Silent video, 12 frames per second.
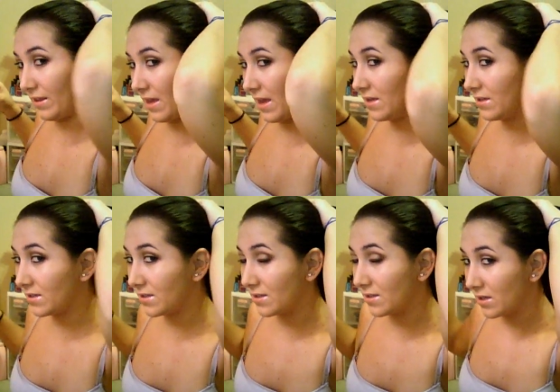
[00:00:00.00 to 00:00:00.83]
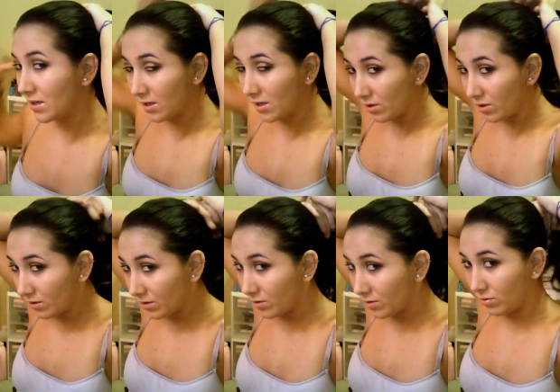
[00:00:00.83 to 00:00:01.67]
like this.
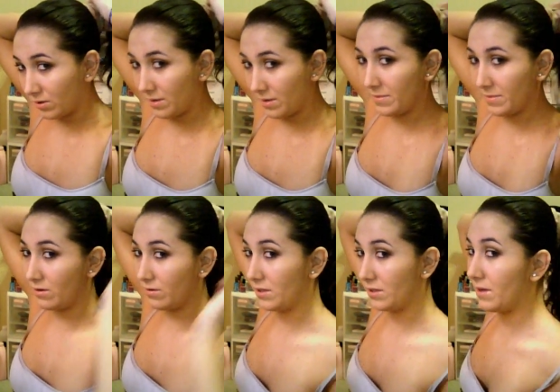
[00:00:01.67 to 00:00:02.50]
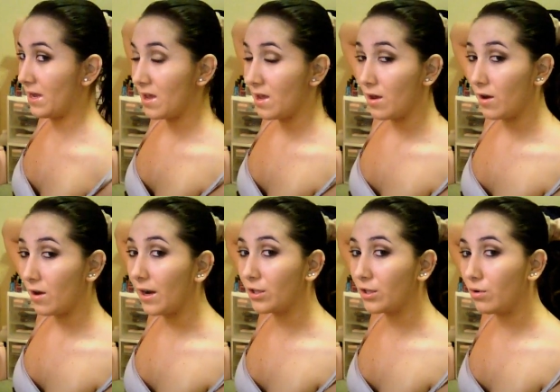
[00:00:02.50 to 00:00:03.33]
Oh, let me do it this way.
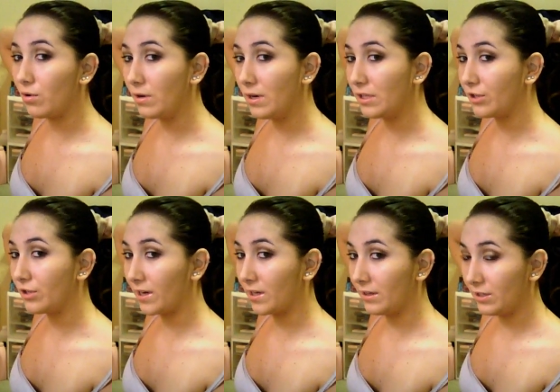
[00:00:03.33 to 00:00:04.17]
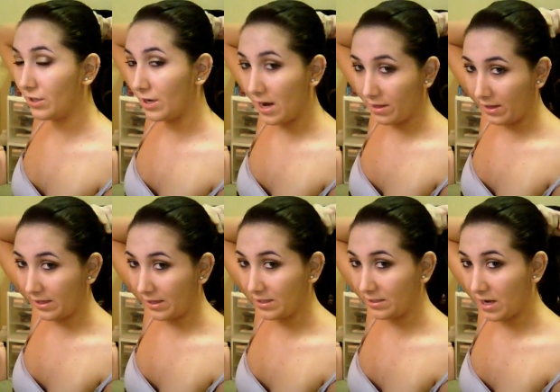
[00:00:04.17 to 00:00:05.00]
Alright, don't hold it directly to your head like
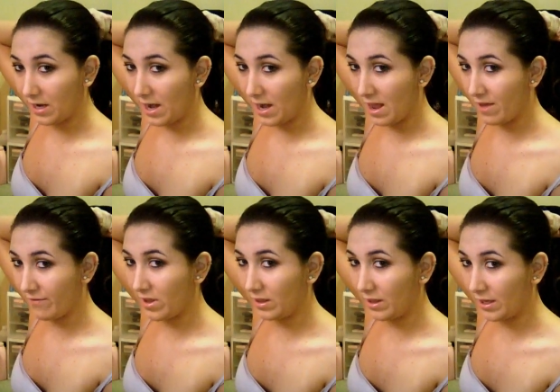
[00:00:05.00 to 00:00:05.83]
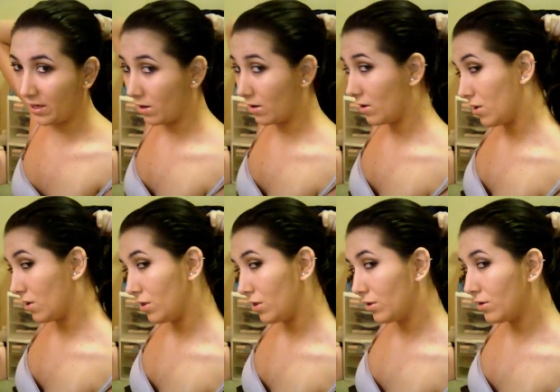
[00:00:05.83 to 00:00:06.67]
this. Kind of have it like
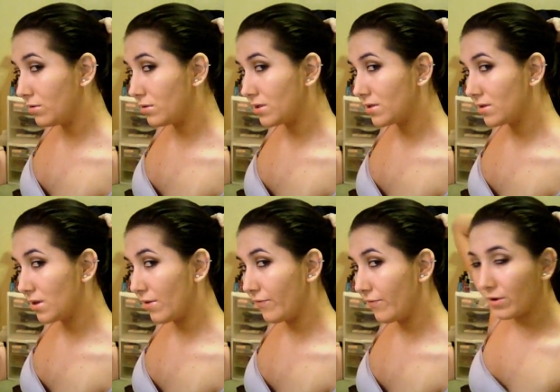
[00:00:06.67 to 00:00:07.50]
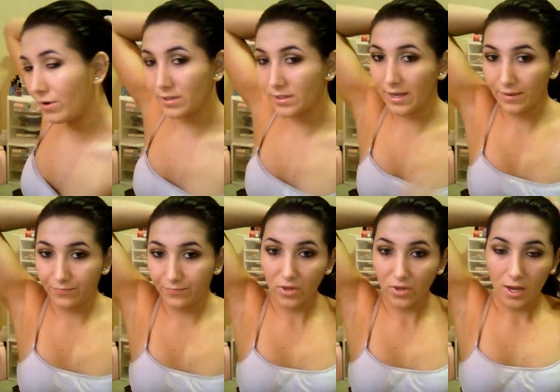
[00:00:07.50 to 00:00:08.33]
loose, if you could see.
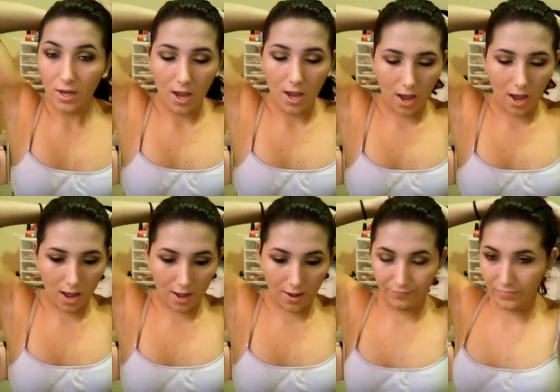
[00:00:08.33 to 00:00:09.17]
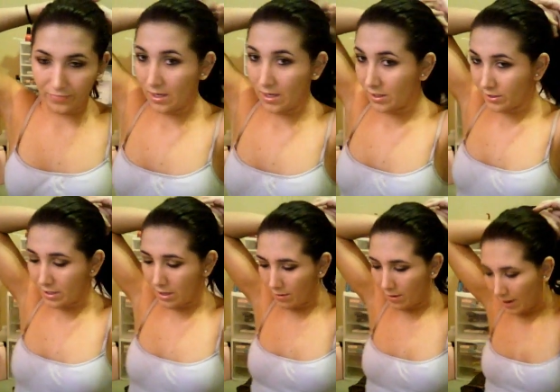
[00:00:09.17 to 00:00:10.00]
Um, so,